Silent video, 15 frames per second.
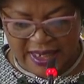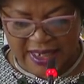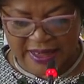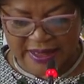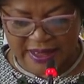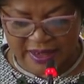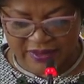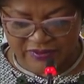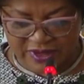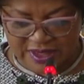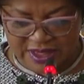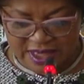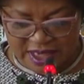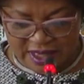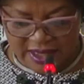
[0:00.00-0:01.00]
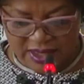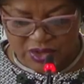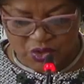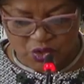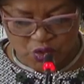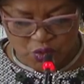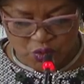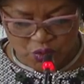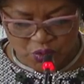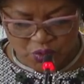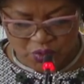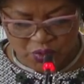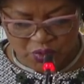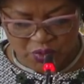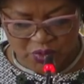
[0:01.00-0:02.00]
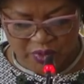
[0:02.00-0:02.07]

and having taken due,